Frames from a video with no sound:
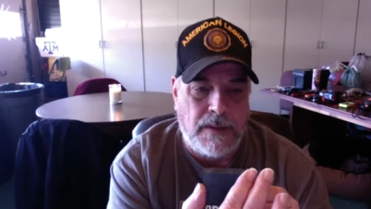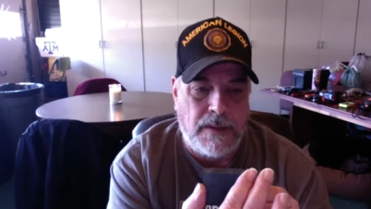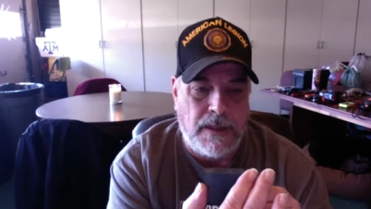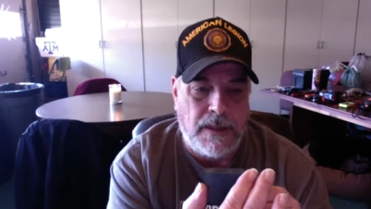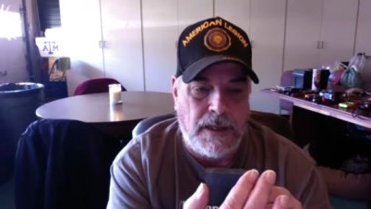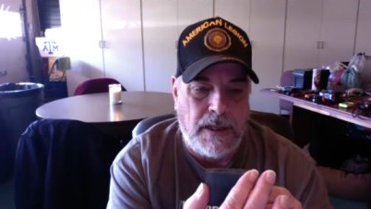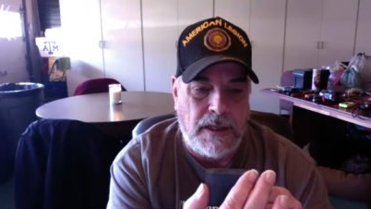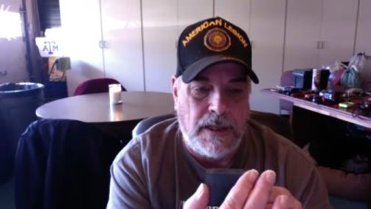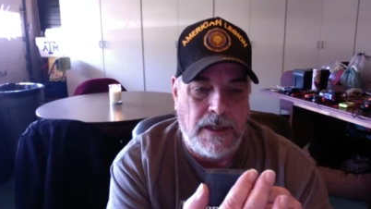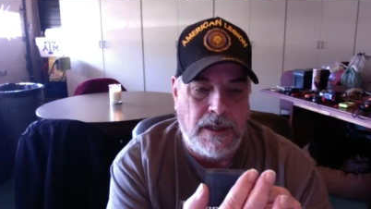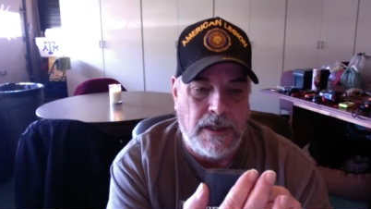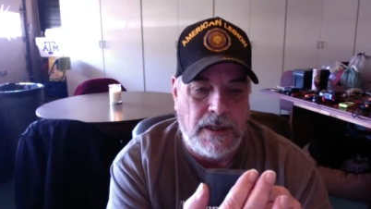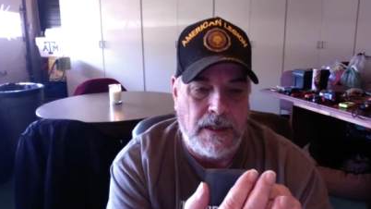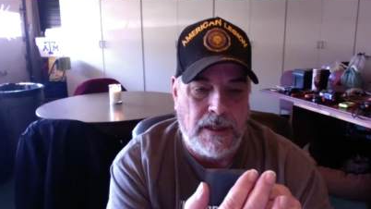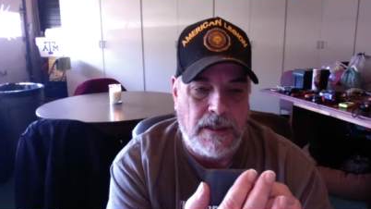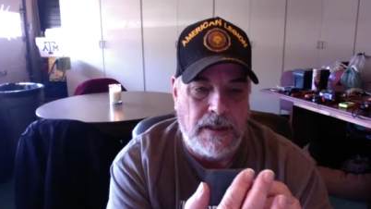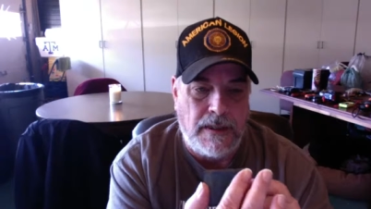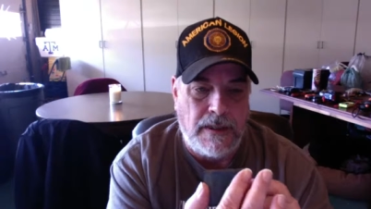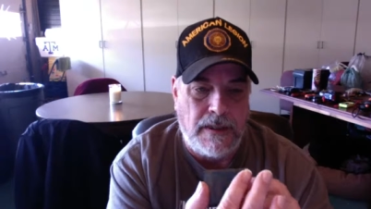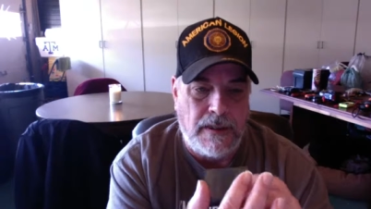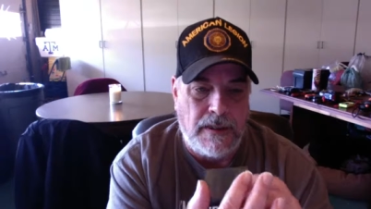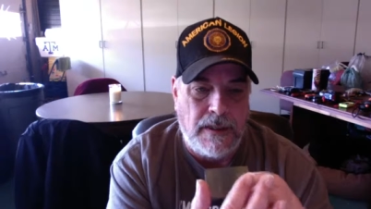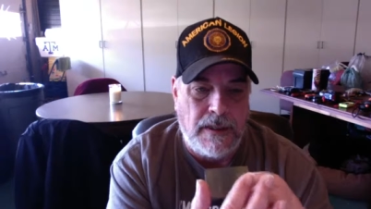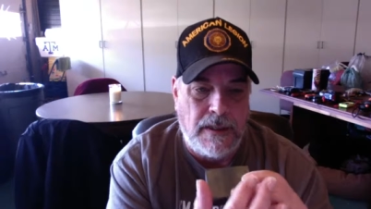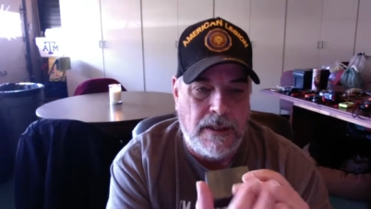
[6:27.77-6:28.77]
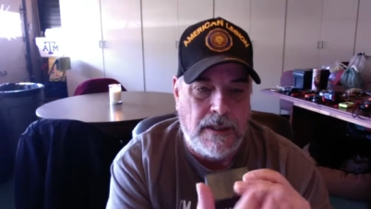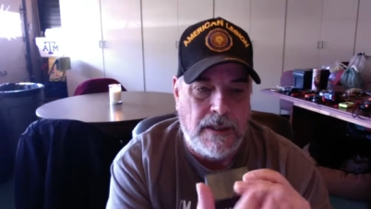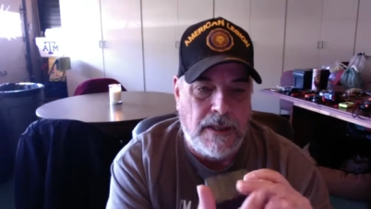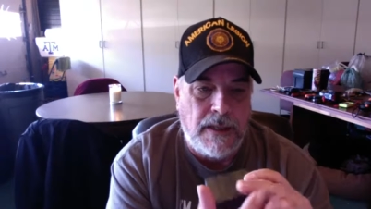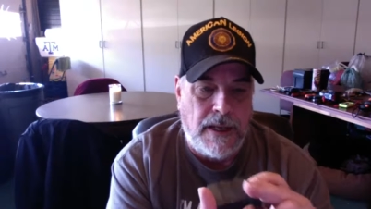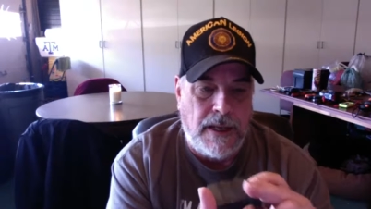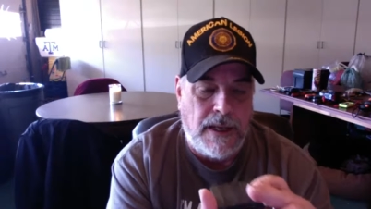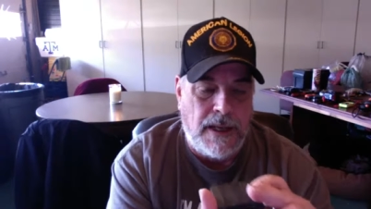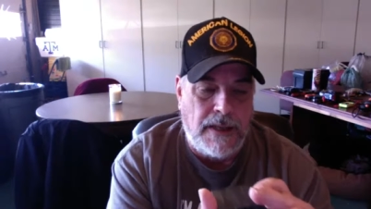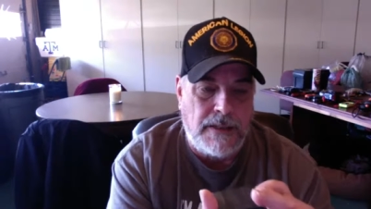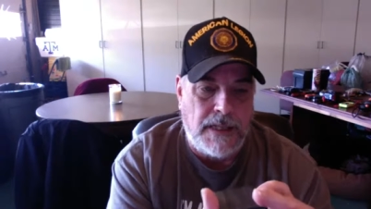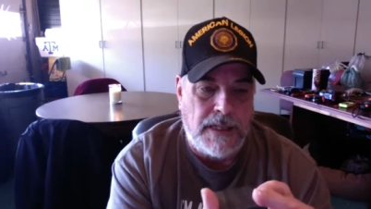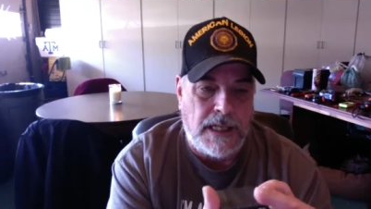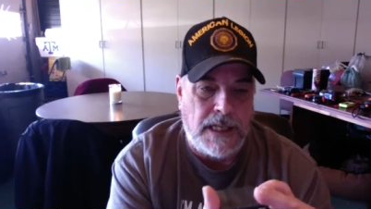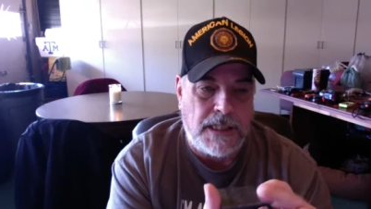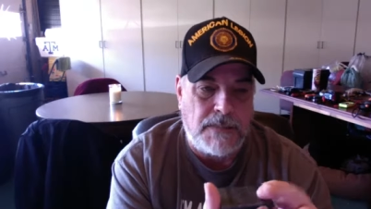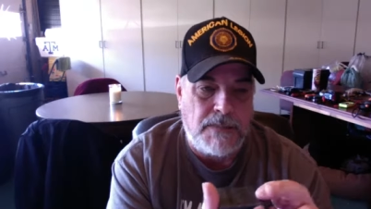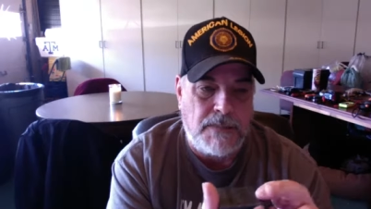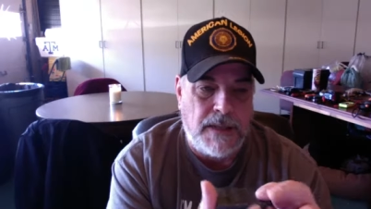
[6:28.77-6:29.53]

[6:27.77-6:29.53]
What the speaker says: and as that's